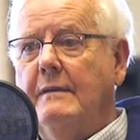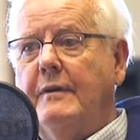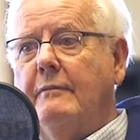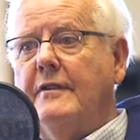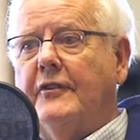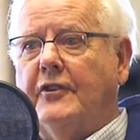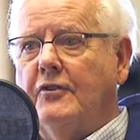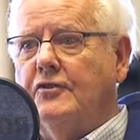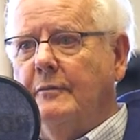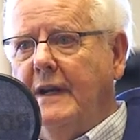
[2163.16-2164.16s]
But with the
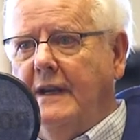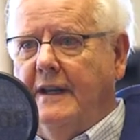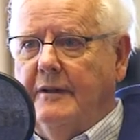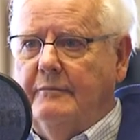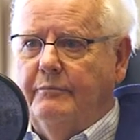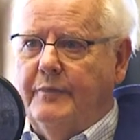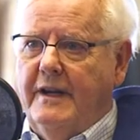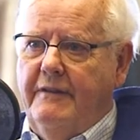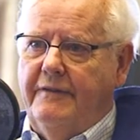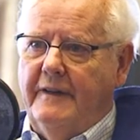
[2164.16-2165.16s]
social media,
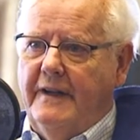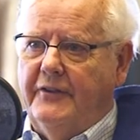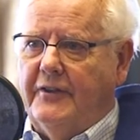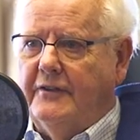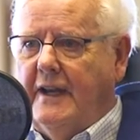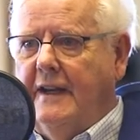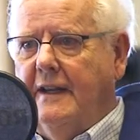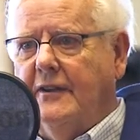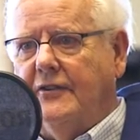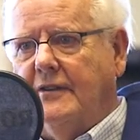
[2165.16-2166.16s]
brief,
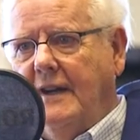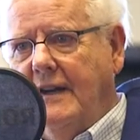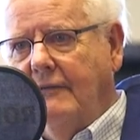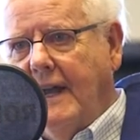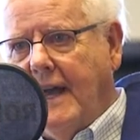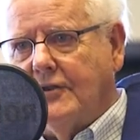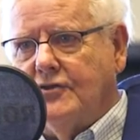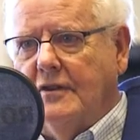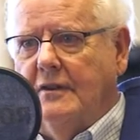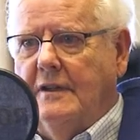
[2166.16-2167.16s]
instantaneous, in
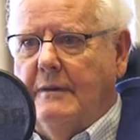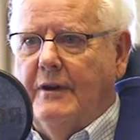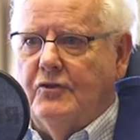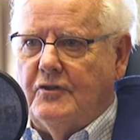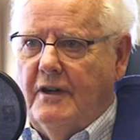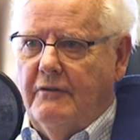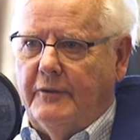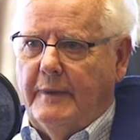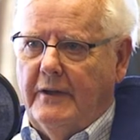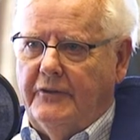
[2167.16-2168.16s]
reaction, emotionally
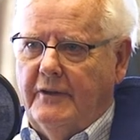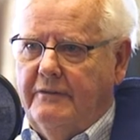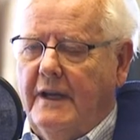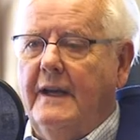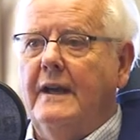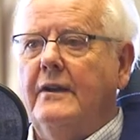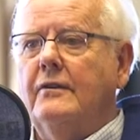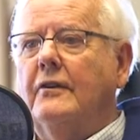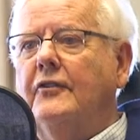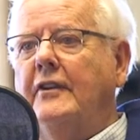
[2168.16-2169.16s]
responsive,
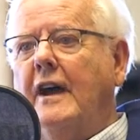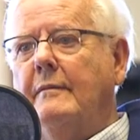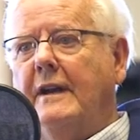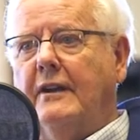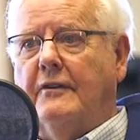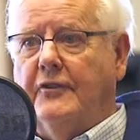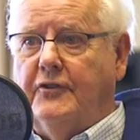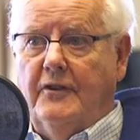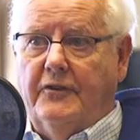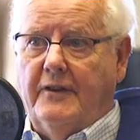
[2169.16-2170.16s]
you can see how many
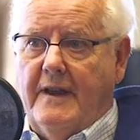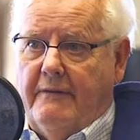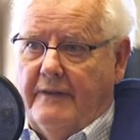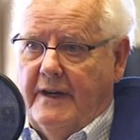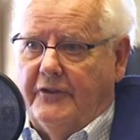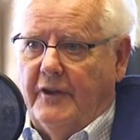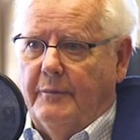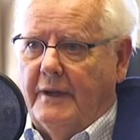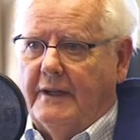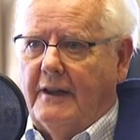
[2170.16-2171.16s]
Christians in that very
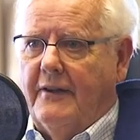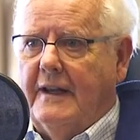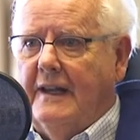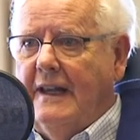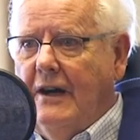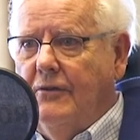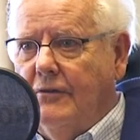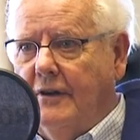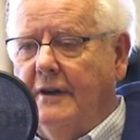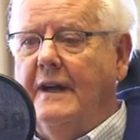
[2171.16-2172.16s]
simple little thing
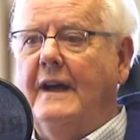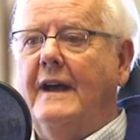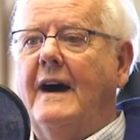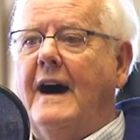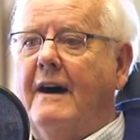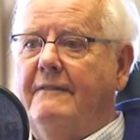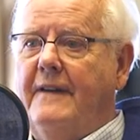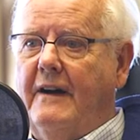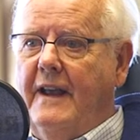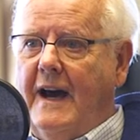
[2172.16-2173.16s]
alone are
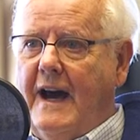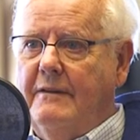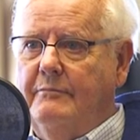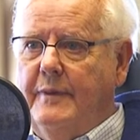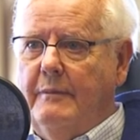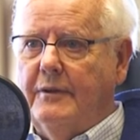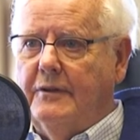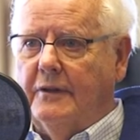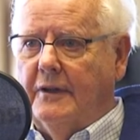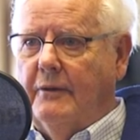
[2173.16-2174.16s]
very
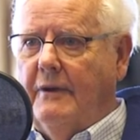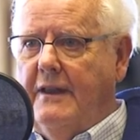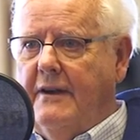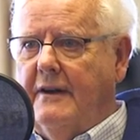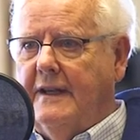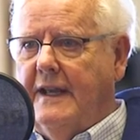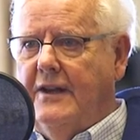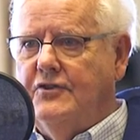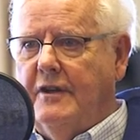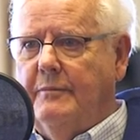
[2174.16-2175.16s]
unbiblical the way they're
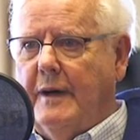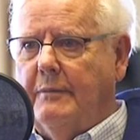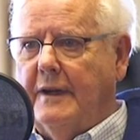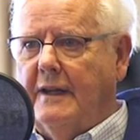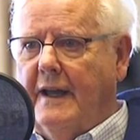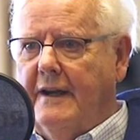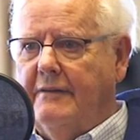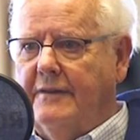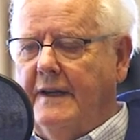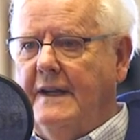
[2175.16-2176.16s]
engaging public
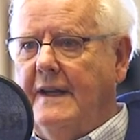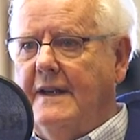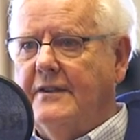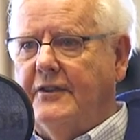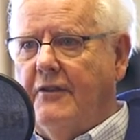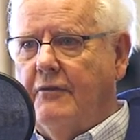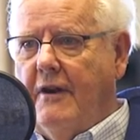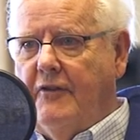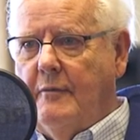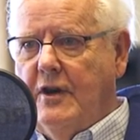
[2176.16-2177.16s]
life. So the
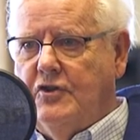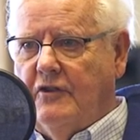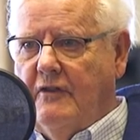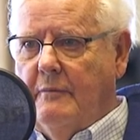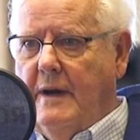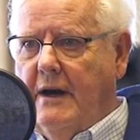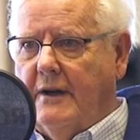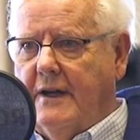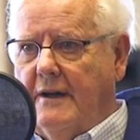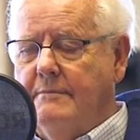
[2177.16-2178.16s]
Reformation of
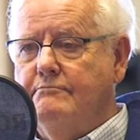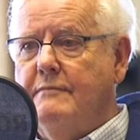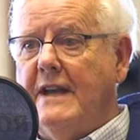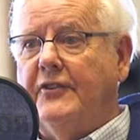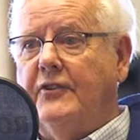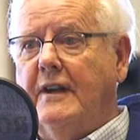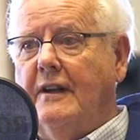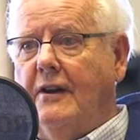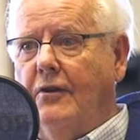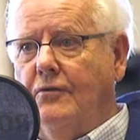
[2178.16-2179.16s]
America must
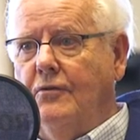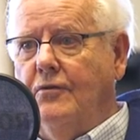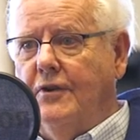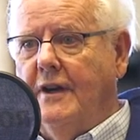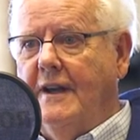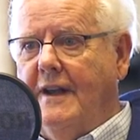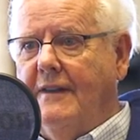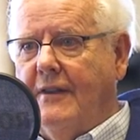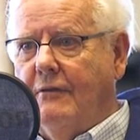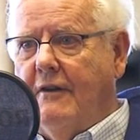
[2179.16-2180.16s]
include
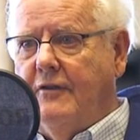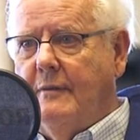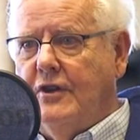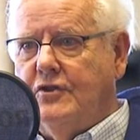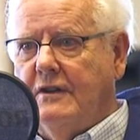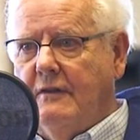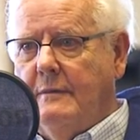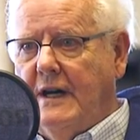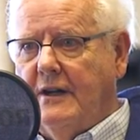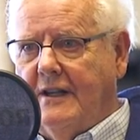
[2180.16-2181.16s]
the Reformation of
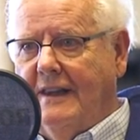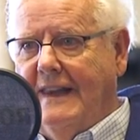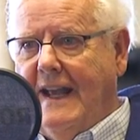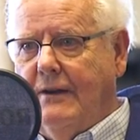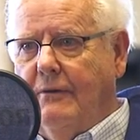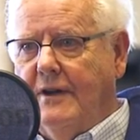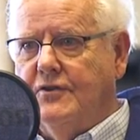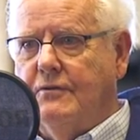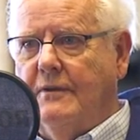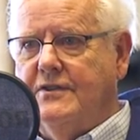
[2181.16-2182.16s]
American
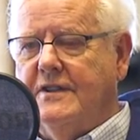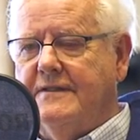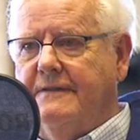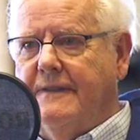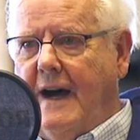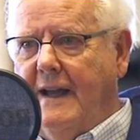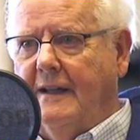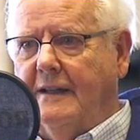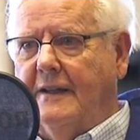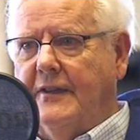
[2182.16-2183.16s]
language, which is
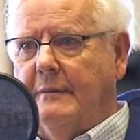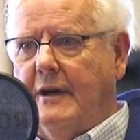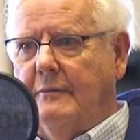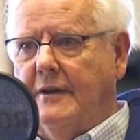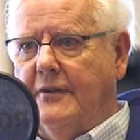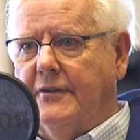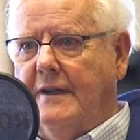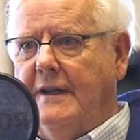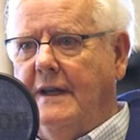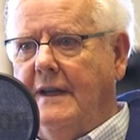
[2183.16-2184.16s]
vile at the moment.
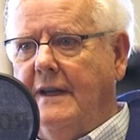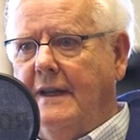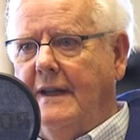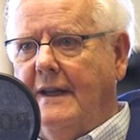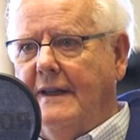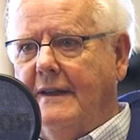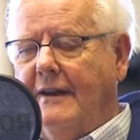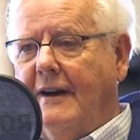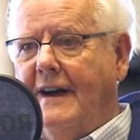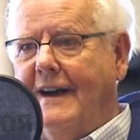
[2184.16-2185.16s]
You
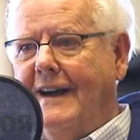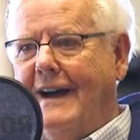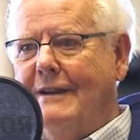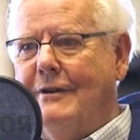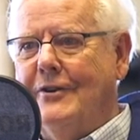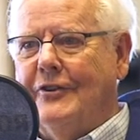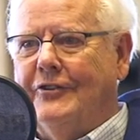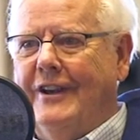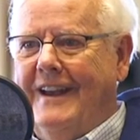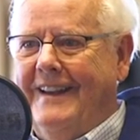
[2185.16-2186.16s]
know, I, I wrote
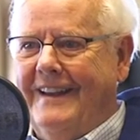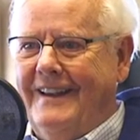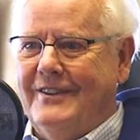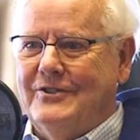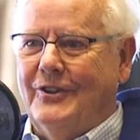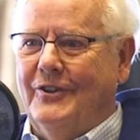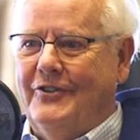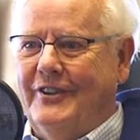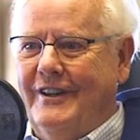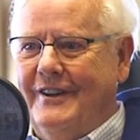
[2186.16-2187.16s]
a, a short
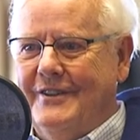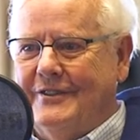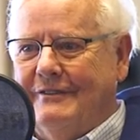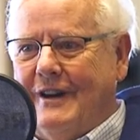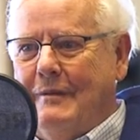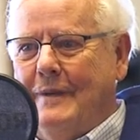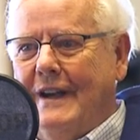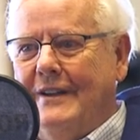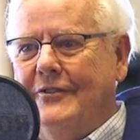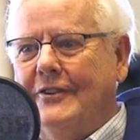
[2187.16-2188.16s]
series of op
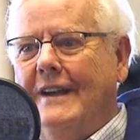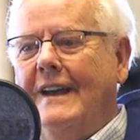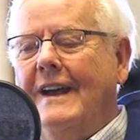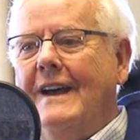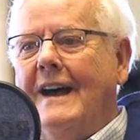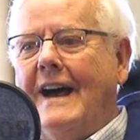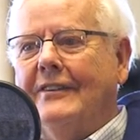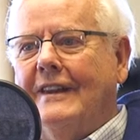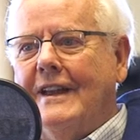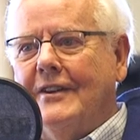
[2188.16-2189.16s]
eds
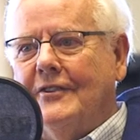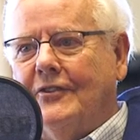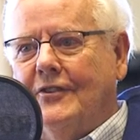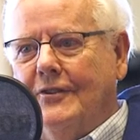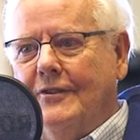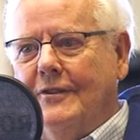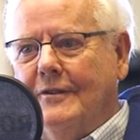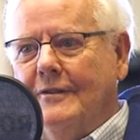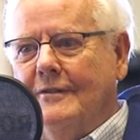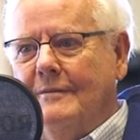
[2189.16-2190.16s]
as letters
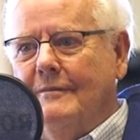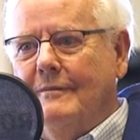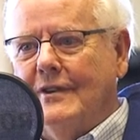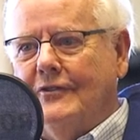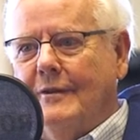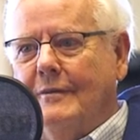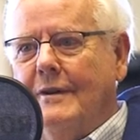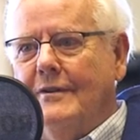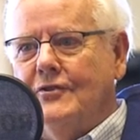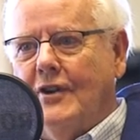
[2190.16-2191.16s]
to Mr.
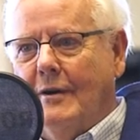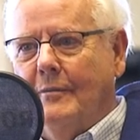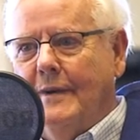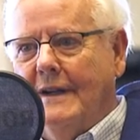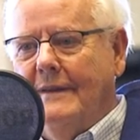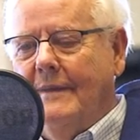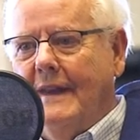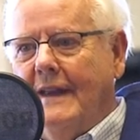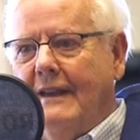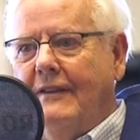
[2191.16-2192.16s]
Trump
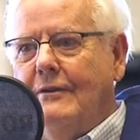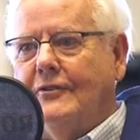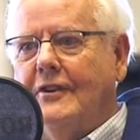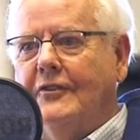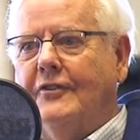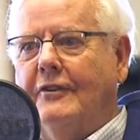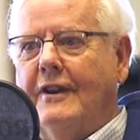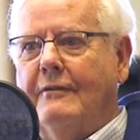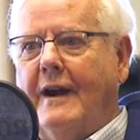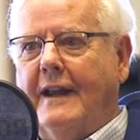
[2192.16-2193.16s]
if he was
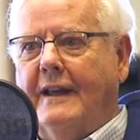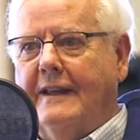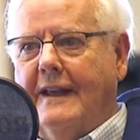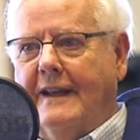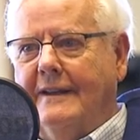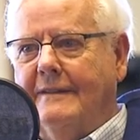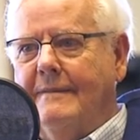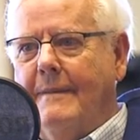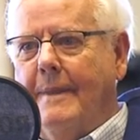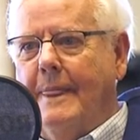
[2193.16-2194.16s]
considering running again.
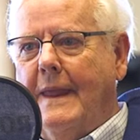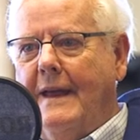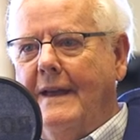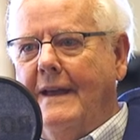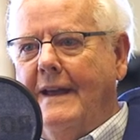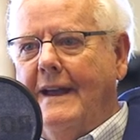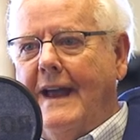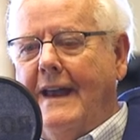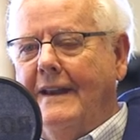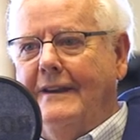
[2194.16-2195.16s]

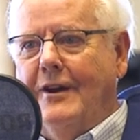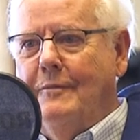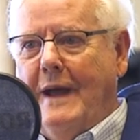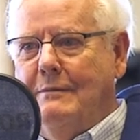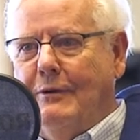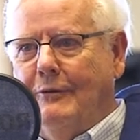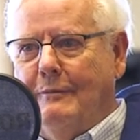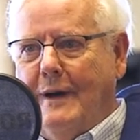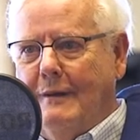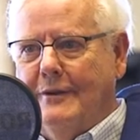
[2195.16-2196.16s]
And no paper
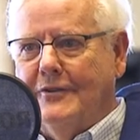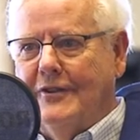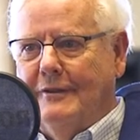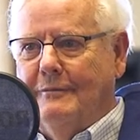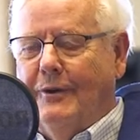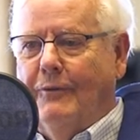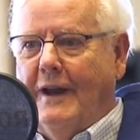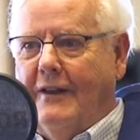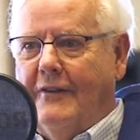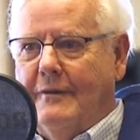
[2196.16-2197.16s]
would publish them, but
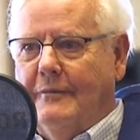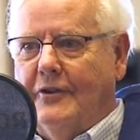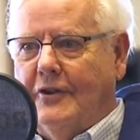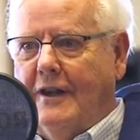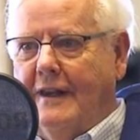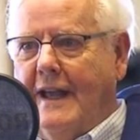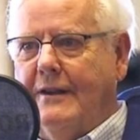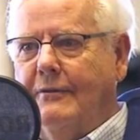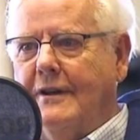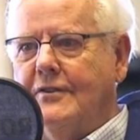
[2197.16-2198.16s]
one of them was on
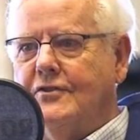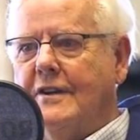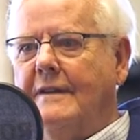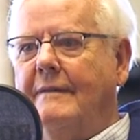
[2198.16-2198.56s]
language.